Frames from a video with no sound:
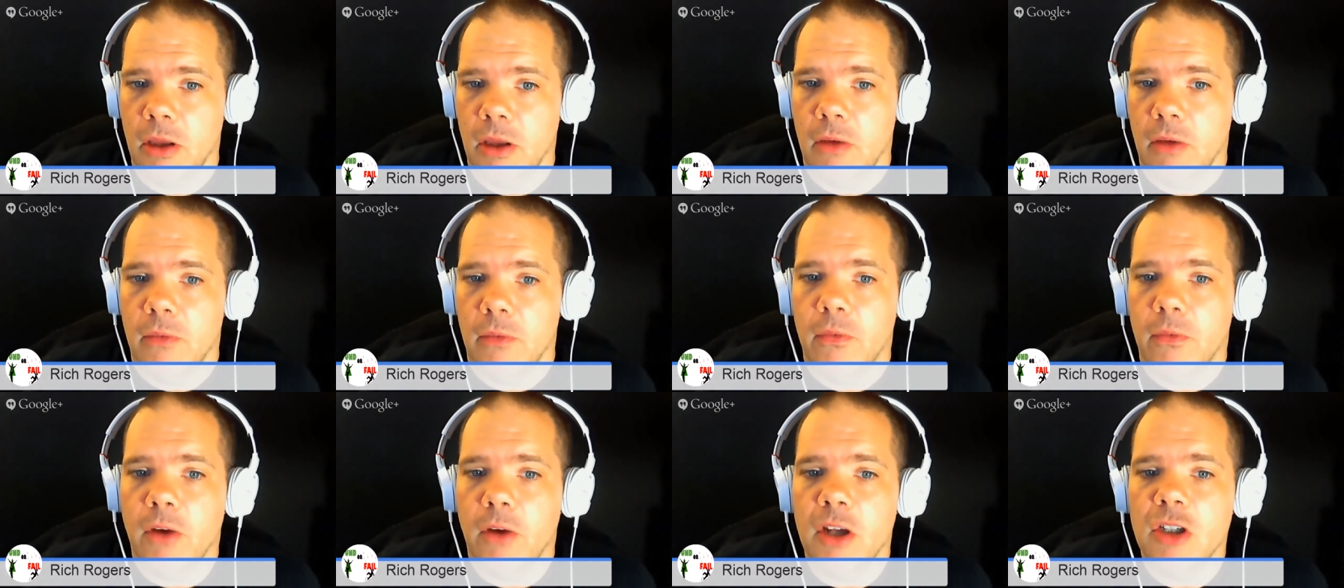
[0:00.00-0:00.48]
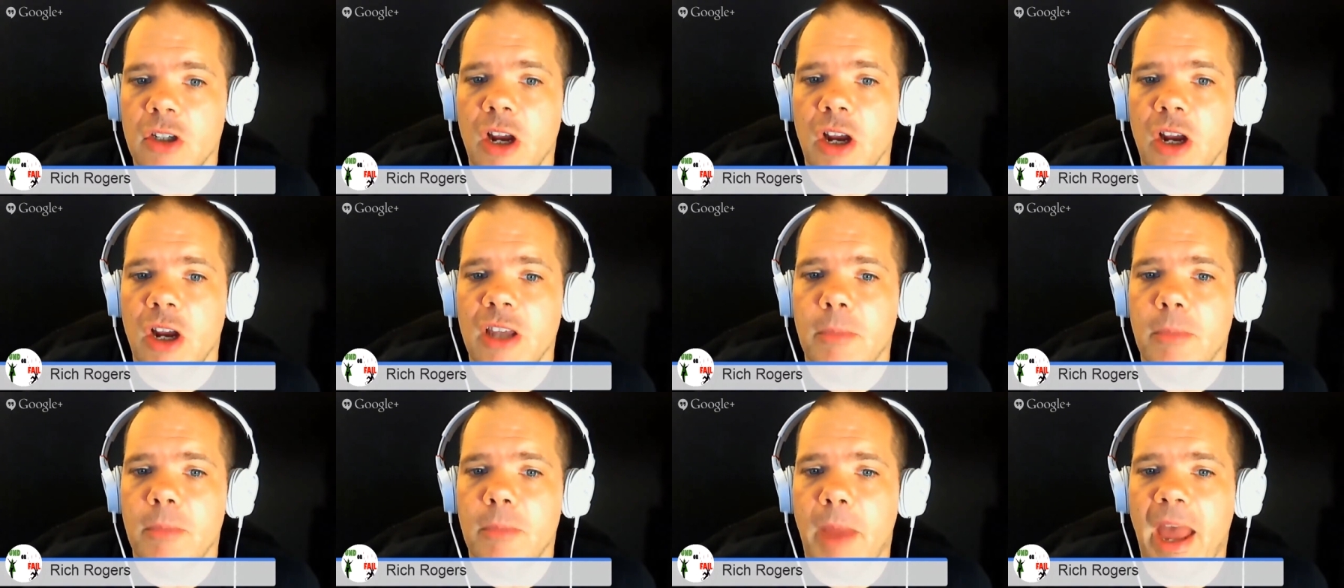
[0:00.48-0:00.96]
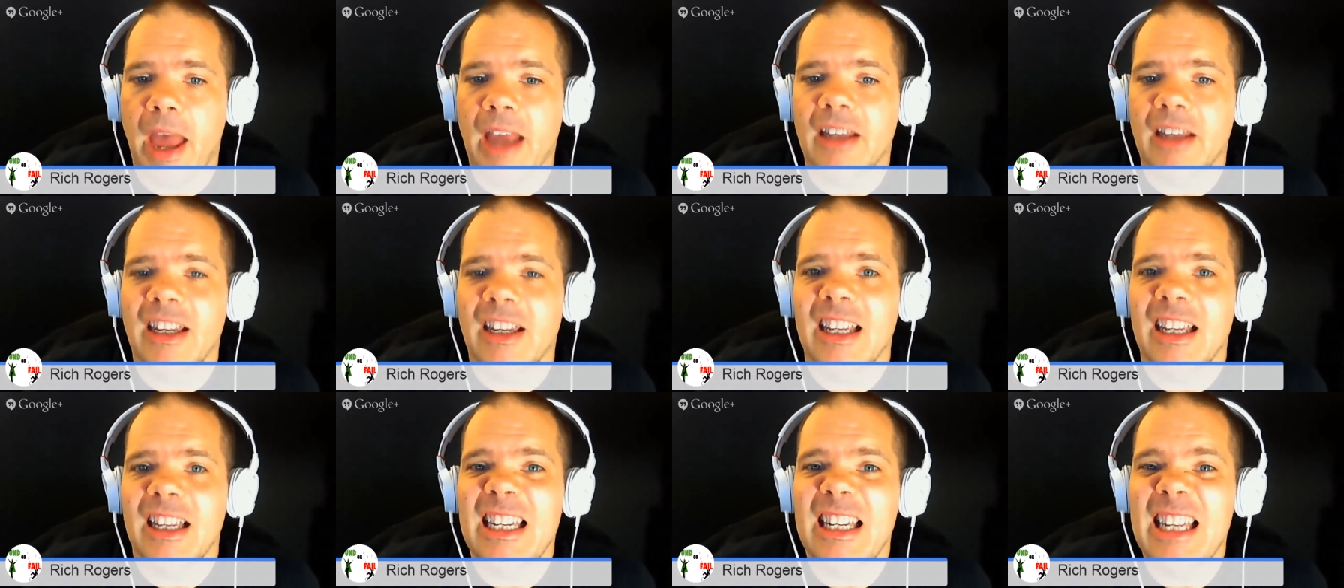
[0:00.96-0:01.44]
Fraser has
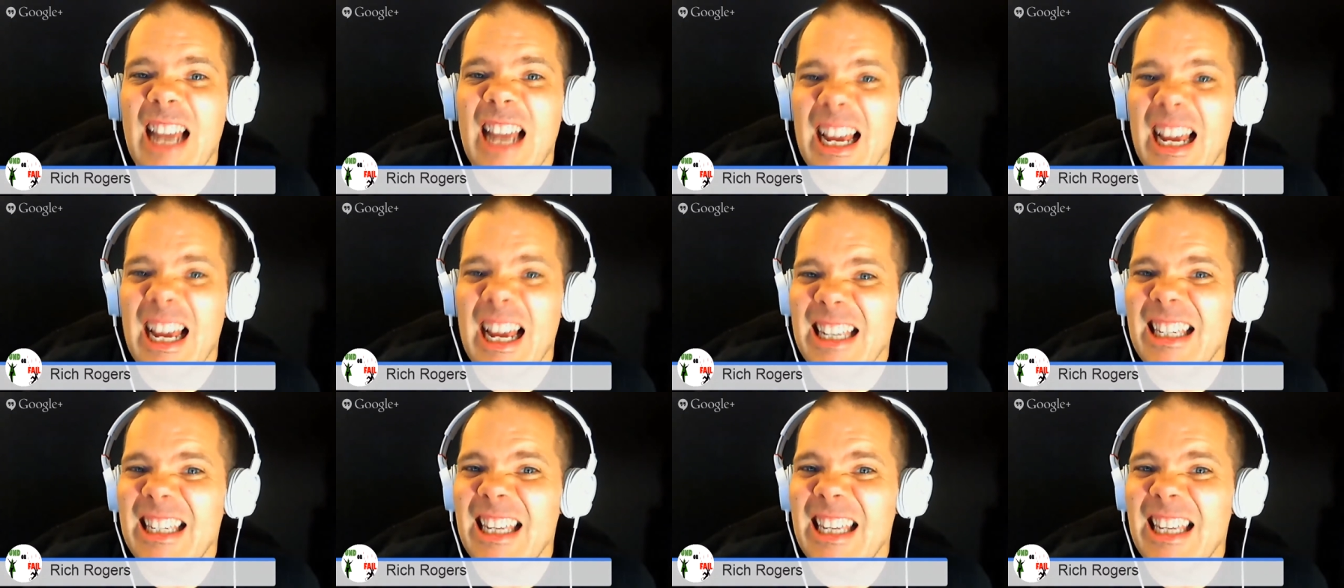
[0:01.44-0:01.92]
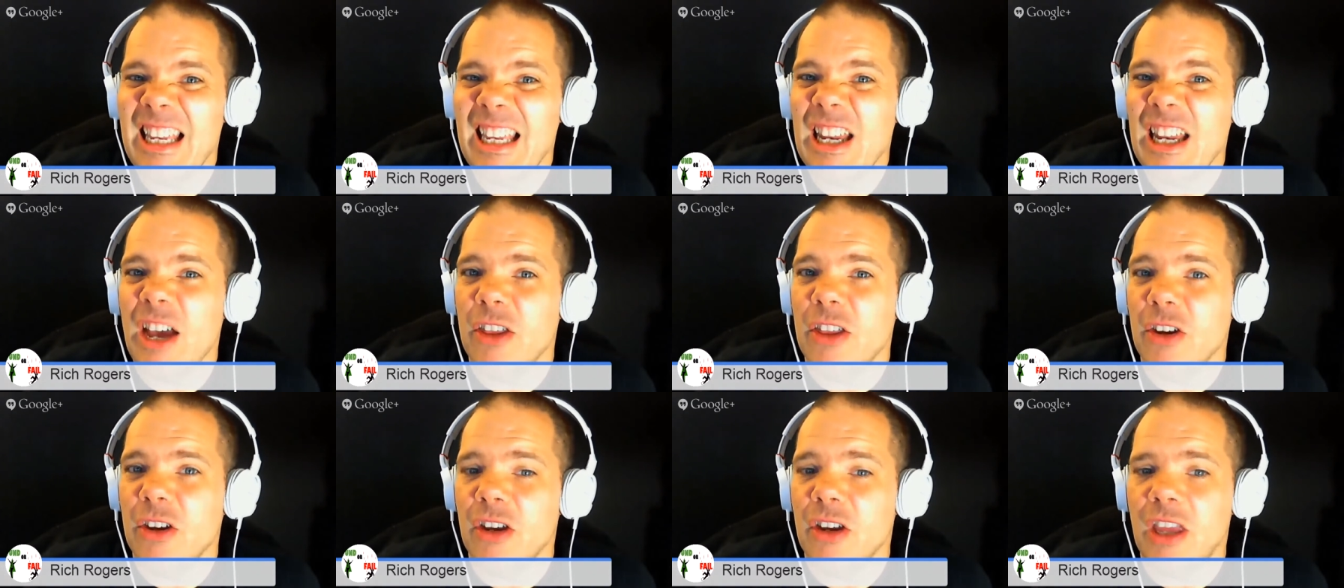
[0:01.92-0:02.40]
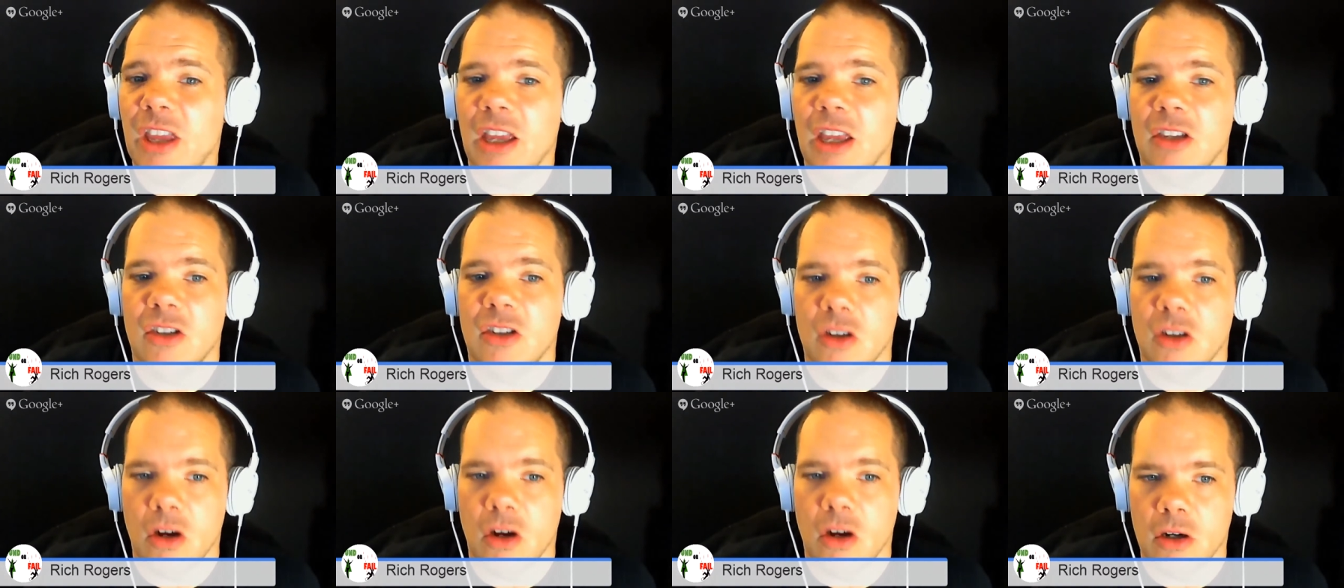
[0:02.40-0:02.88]
backed 19 other
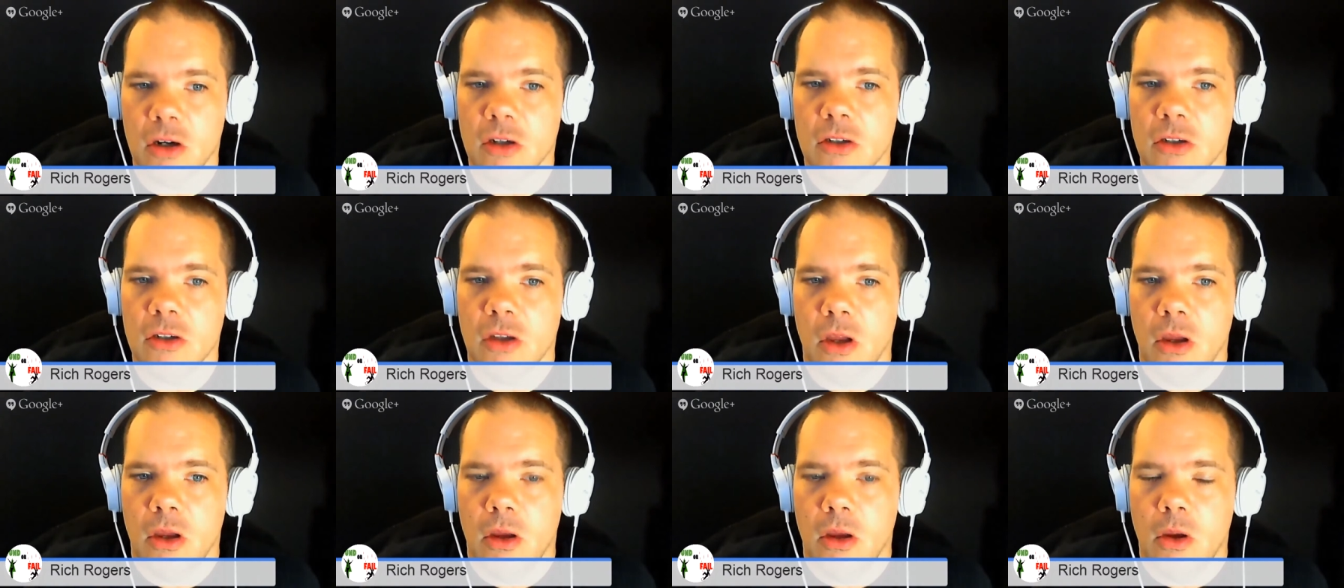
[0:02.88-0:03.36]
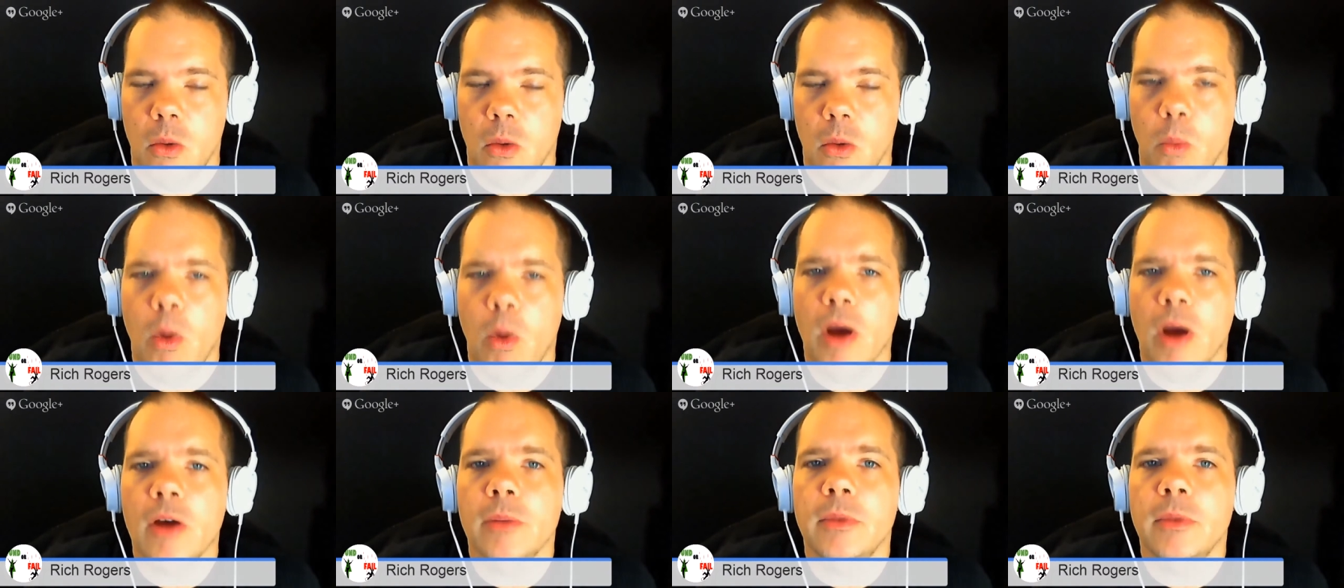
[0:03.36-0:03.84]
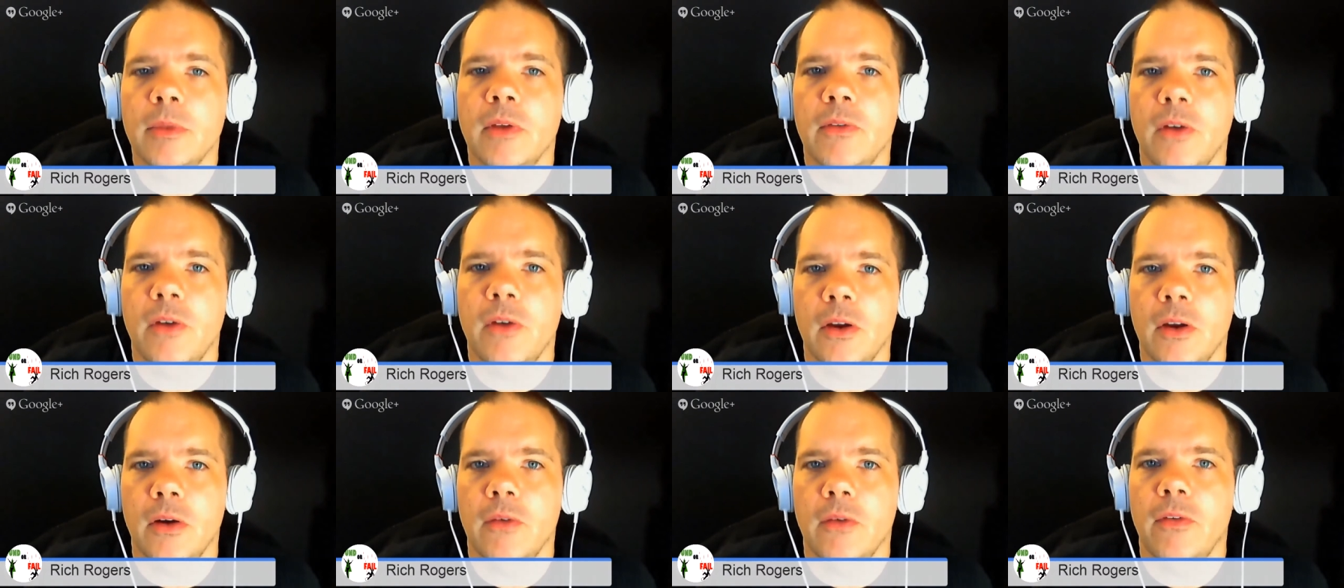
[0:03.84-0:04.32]
Kickstarters. Welcome to
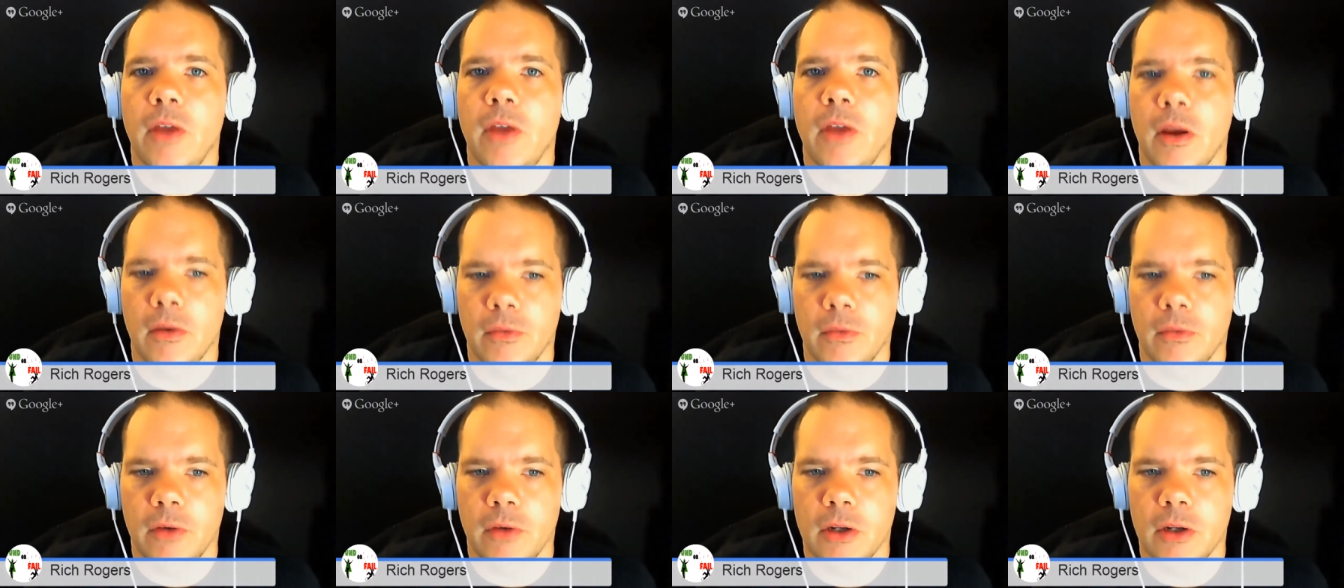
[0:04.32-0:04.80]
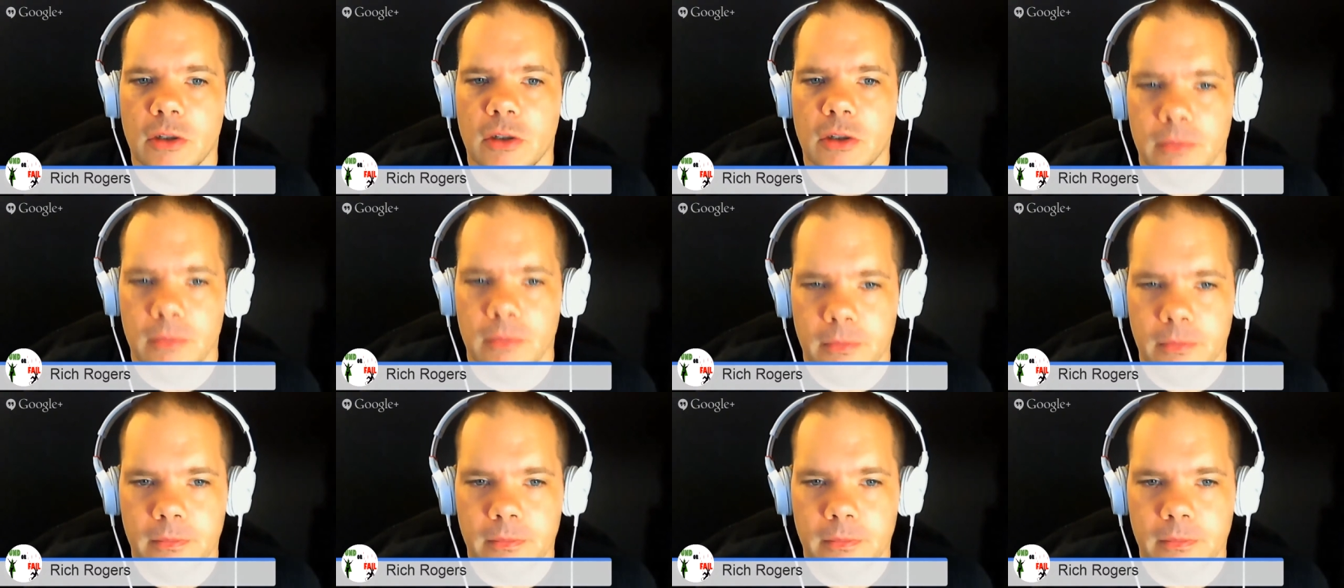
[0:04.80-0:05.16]
Fund or Fail, Fraser.